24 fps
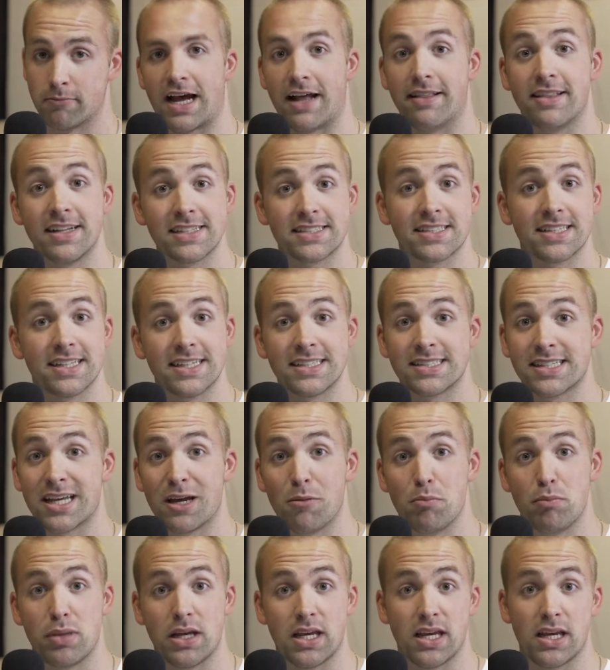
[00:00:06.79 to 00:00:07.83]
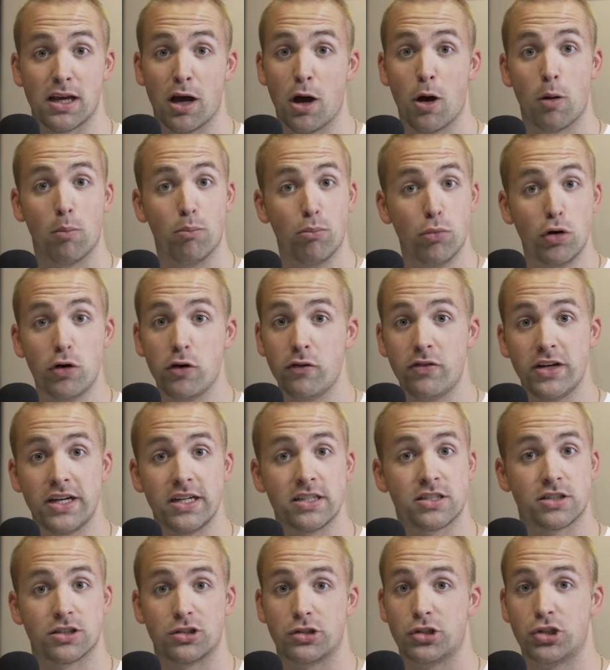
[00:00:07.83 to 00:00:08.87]
And this list can be
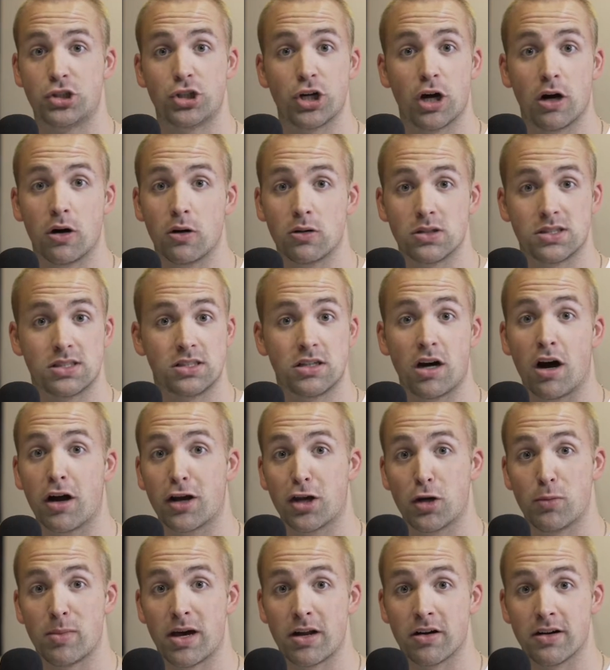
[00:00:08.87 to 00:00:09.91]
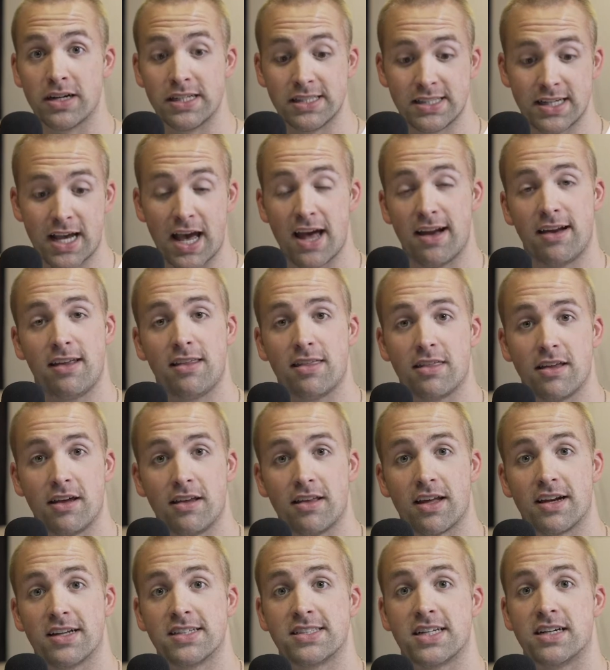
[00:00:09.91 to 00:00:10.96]
movies, shows, documentaries, anything
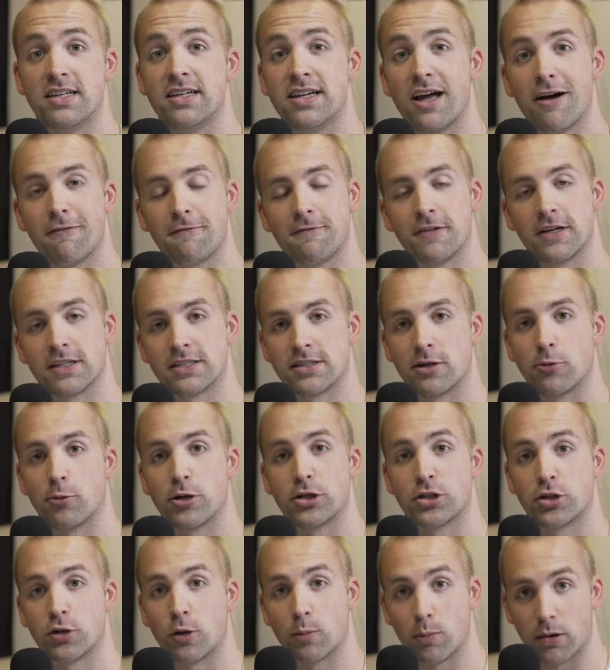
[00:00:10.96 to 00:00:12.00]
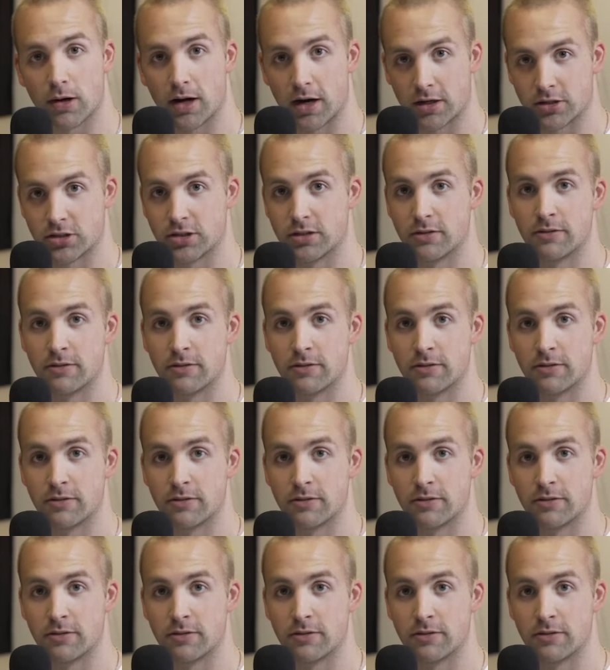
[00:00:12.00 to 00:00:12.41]
that is a Netflix original production.